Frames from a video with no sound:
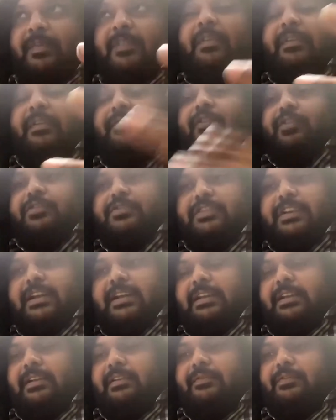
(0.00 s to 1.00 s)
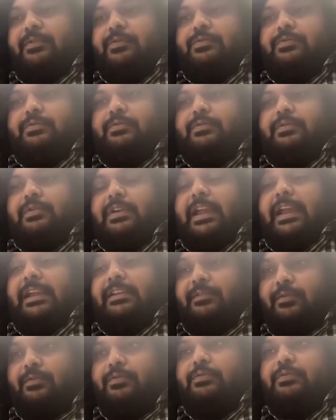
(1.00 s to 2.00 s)
fortunate enough to
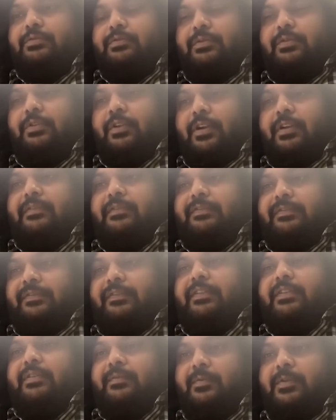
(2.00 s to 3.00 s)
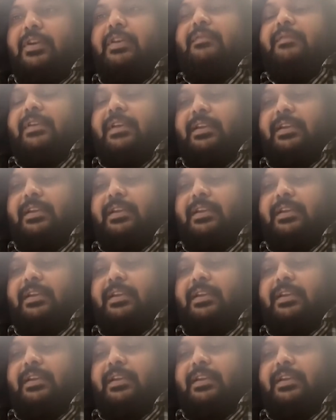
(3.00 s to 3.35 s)
get through a lot of work.